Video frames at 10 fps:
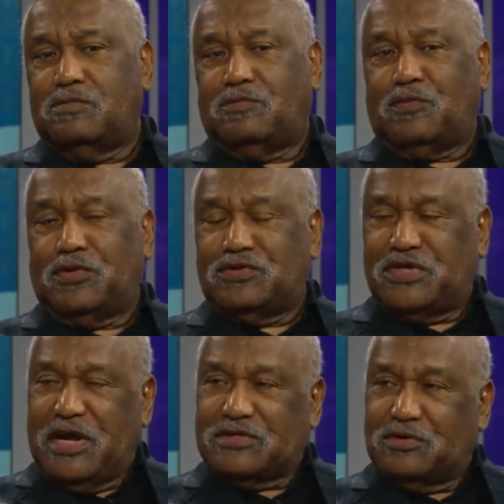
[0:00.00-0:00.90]
for the
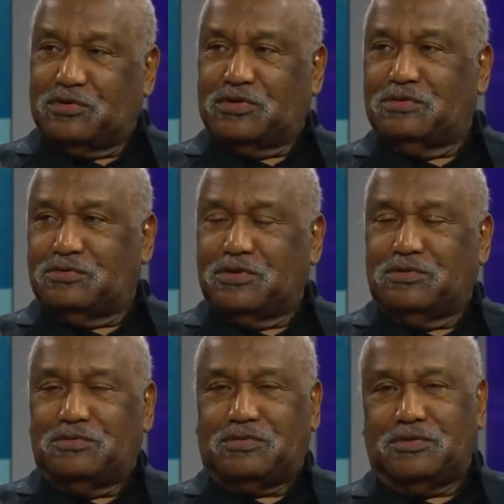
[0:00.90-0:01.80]
chancellor to,
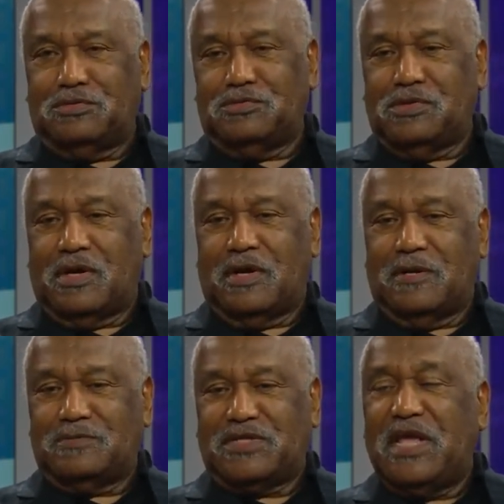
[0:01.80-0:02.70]
to, to uh,
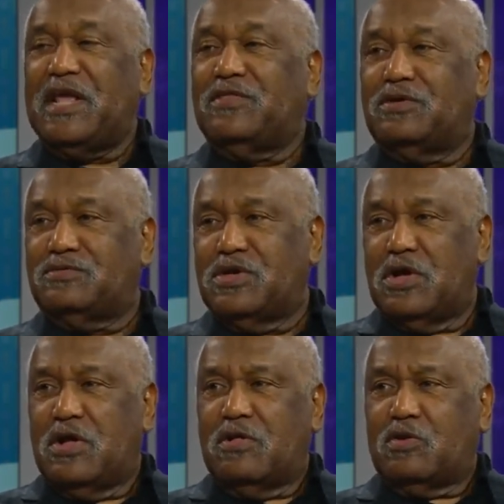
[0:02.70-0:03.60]
take in the,
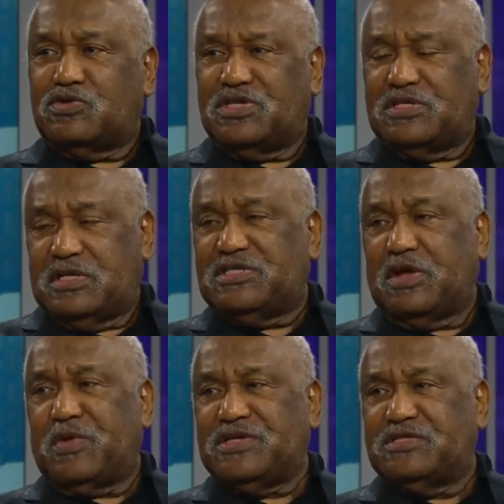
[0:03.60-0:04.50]
those
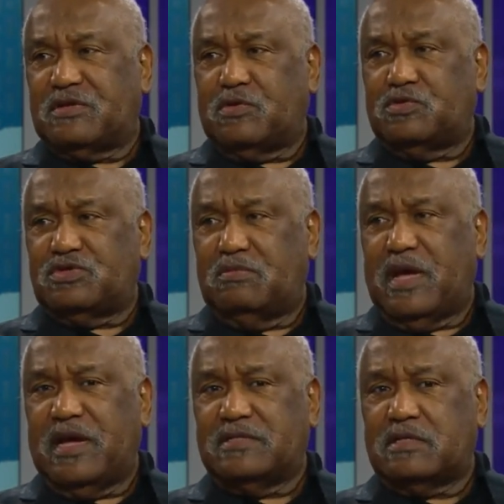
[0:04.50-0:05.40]
considerations of those
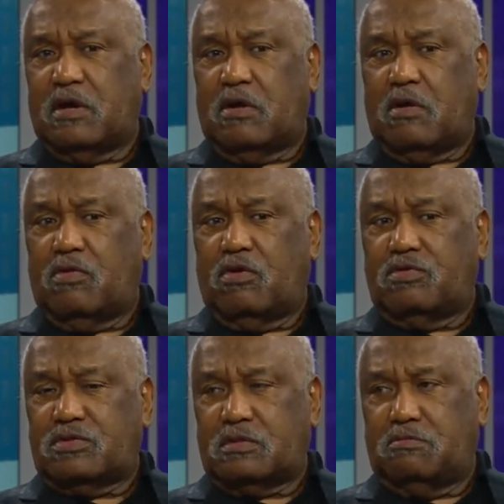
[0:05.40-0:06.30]
demands, uh,
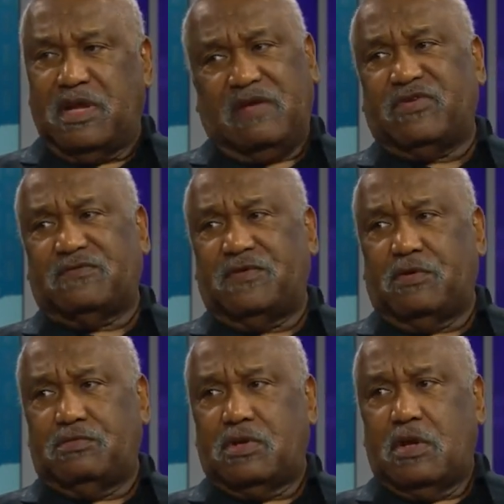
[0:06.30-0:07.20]
although many of us
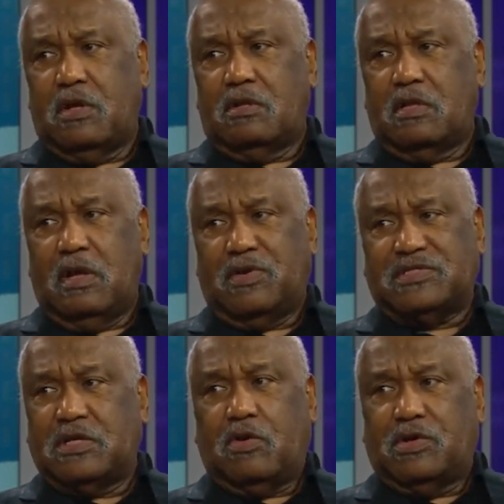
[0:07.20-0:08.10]
felt he
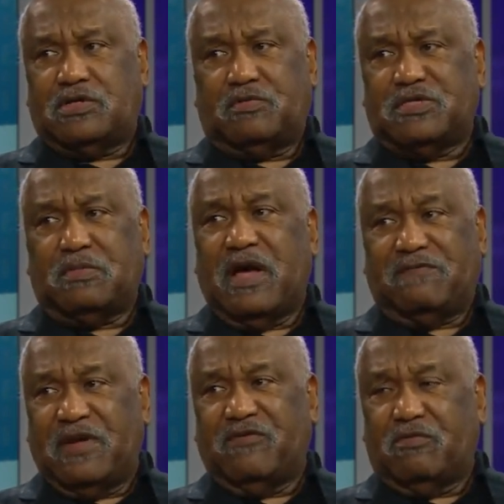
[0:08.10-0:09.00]
wasn't going to respond
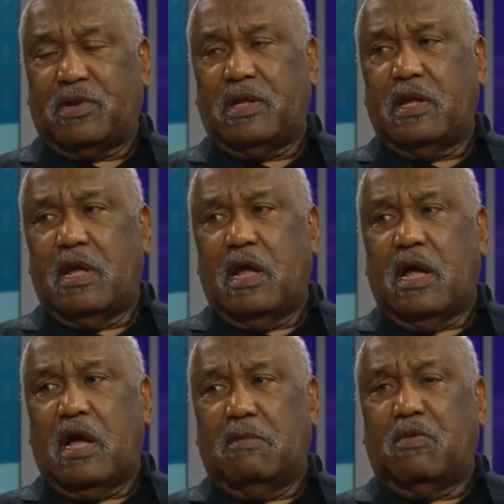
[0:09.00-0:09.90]
favorably.
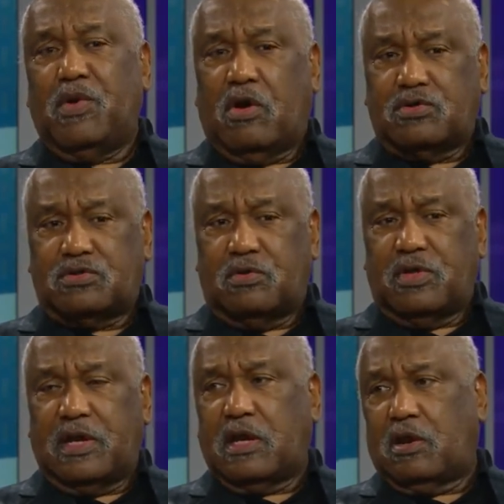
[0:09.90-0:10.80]
Uh, but we also
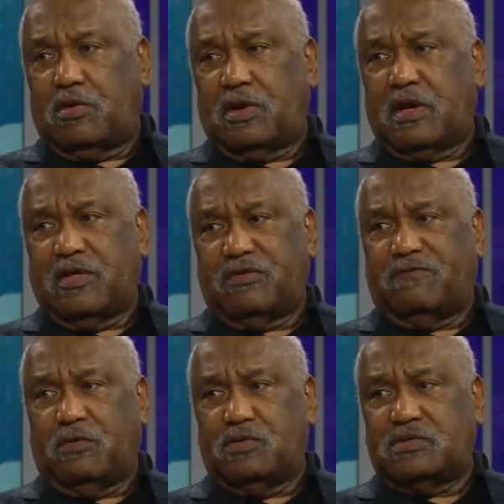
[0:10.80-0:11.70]
then alerted other
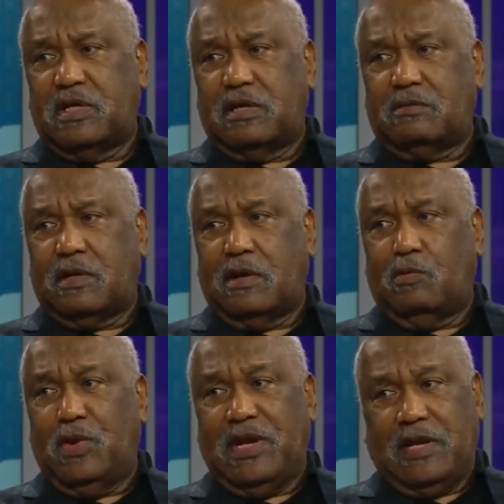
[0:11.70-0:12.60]
folks that uh,
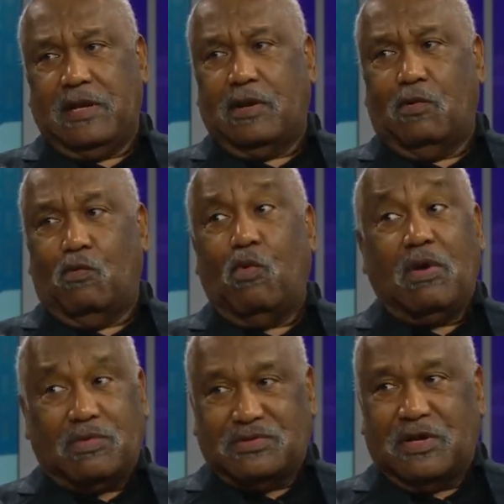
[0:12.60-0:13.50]
we didn't know
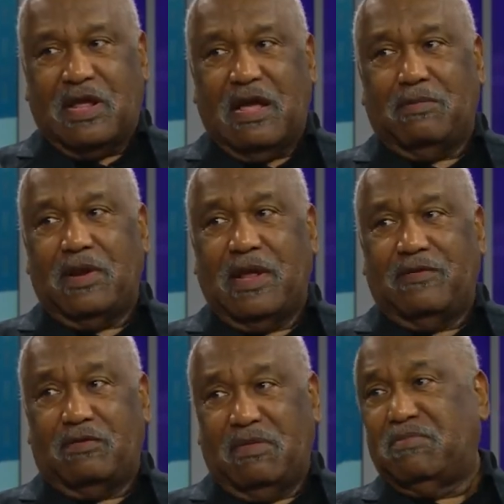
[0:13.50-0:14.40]
what was going to happen
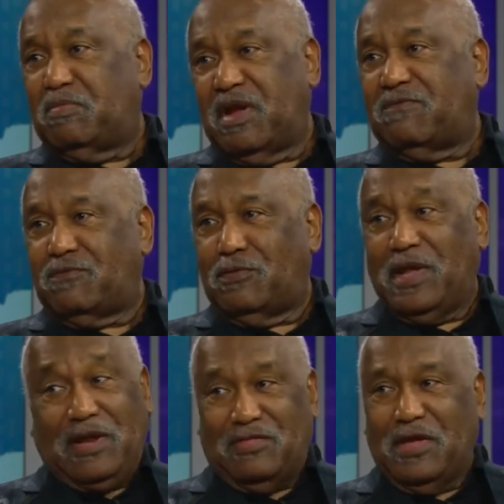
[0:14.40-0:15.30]
and to be prepared for
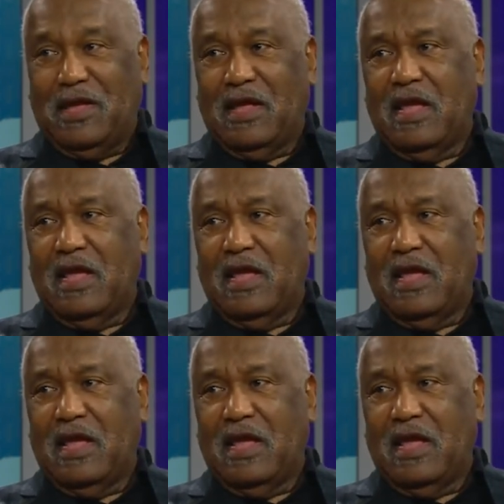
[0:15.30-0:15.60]
anything.